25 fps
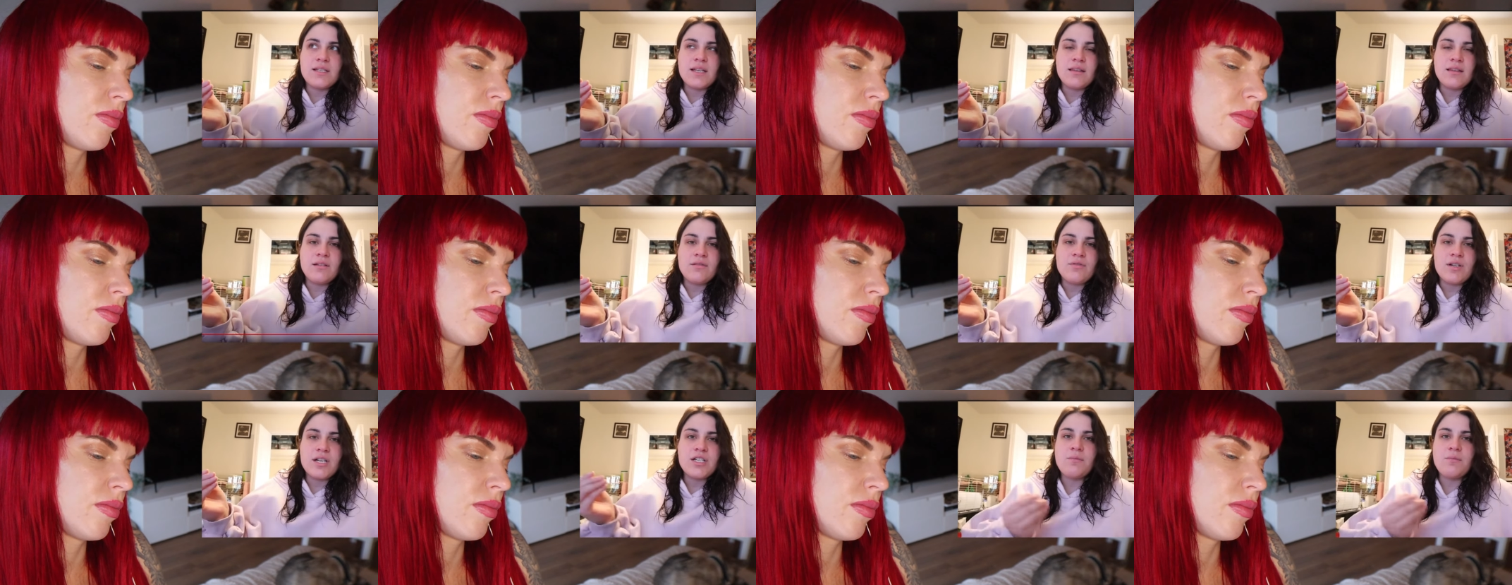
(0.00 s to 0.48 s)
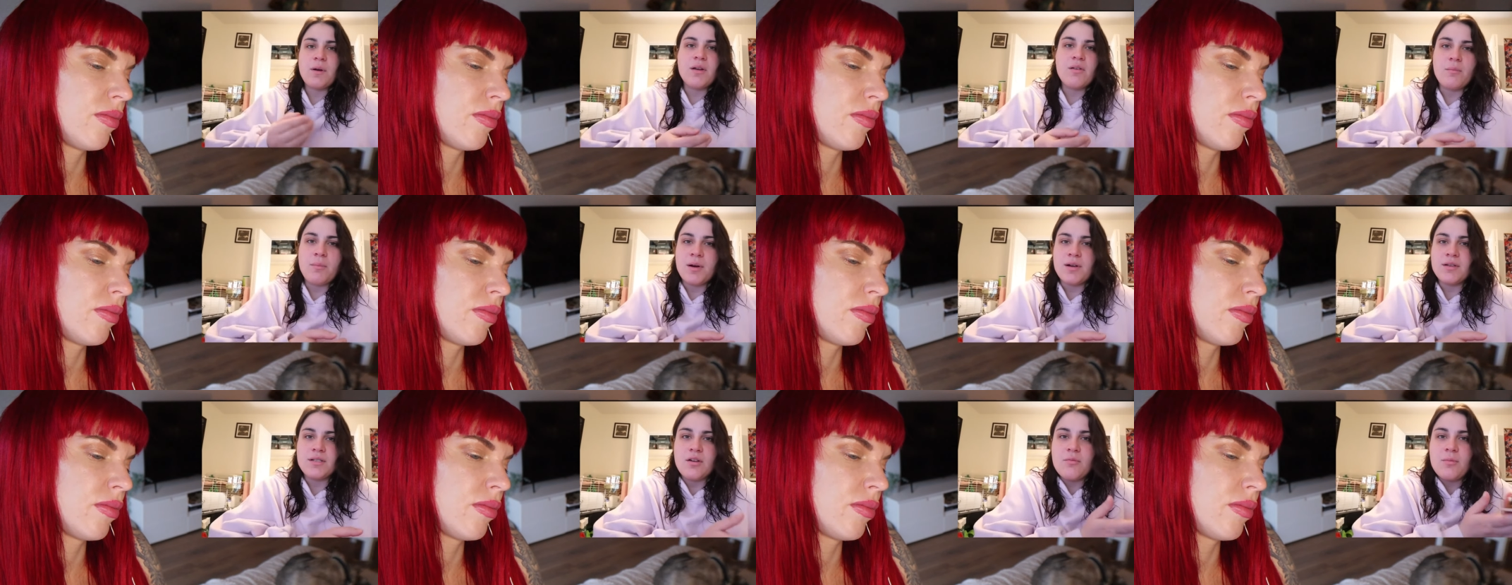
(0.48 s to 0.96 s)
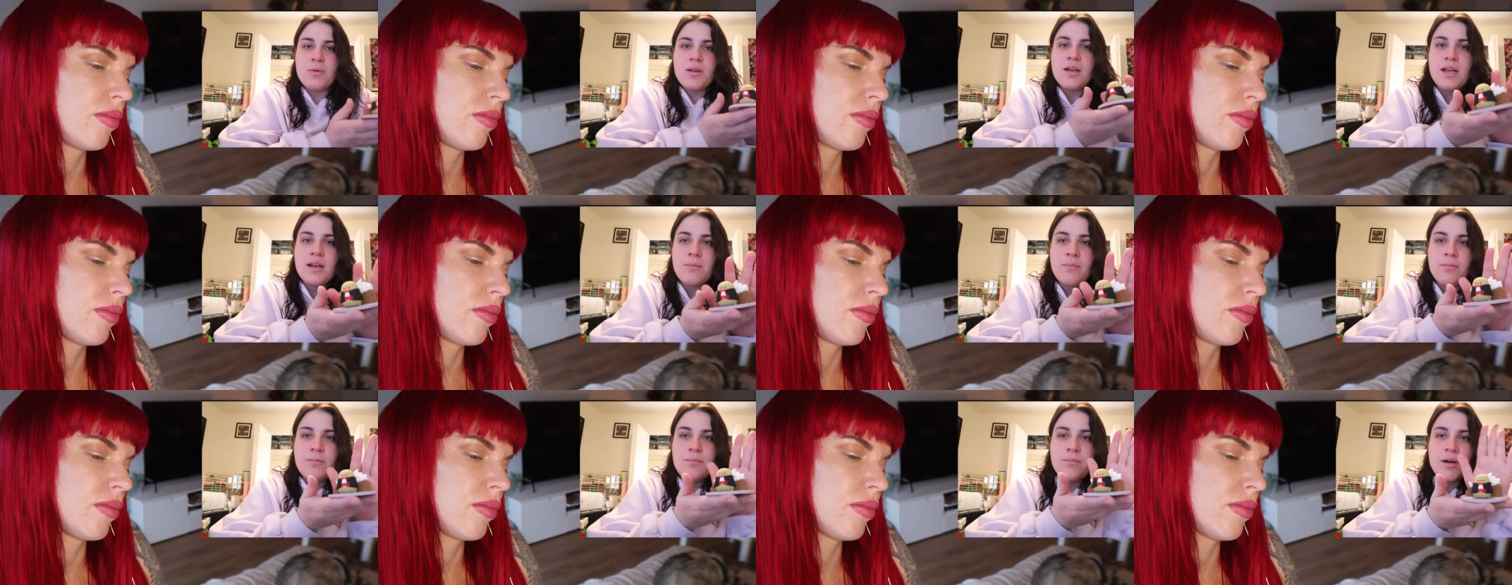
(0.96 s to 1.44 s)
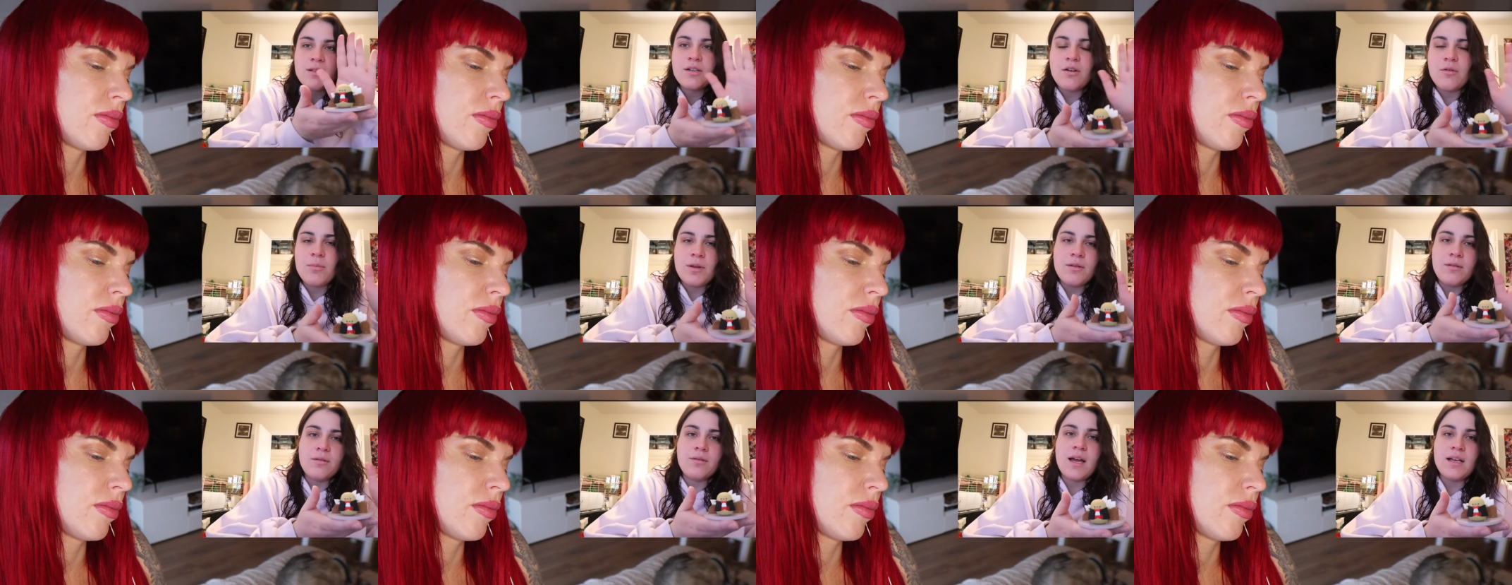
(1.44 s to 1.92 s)
Speaker 1: tradition where we go to Barnes and Noble, and Barnes and
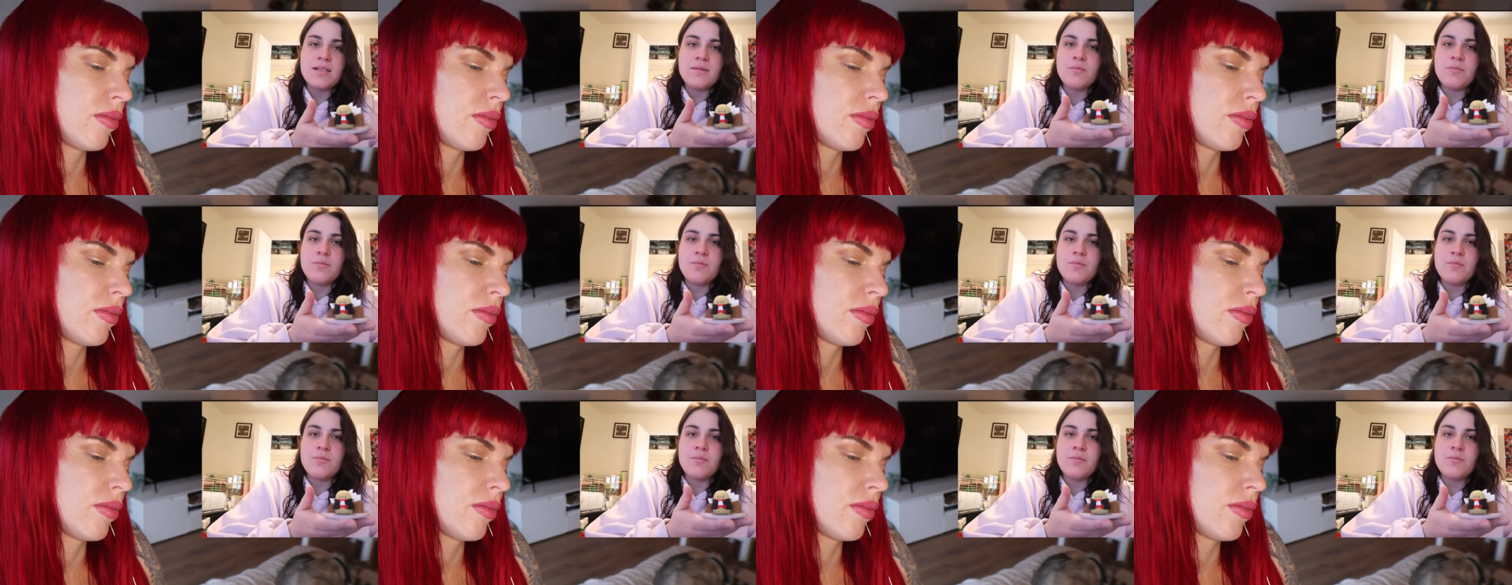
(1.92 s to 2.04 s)
Noble has